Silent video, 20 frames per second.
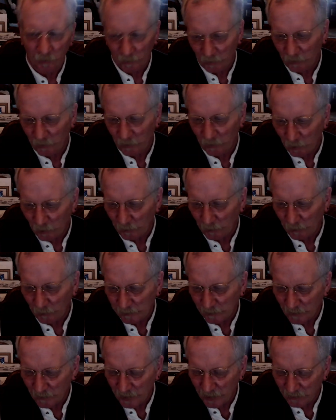So
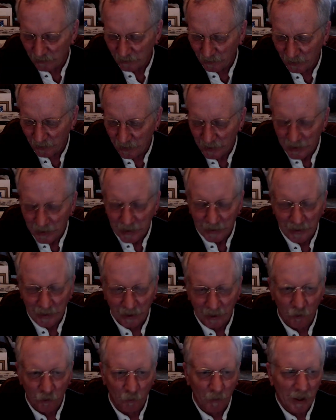it's a yeah.
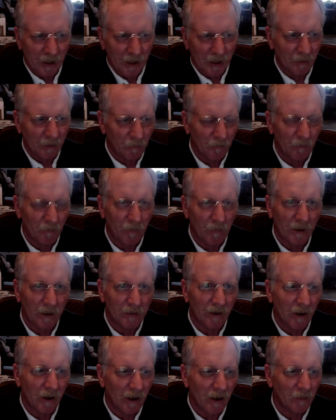So by the
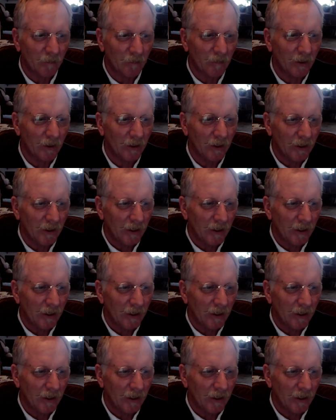time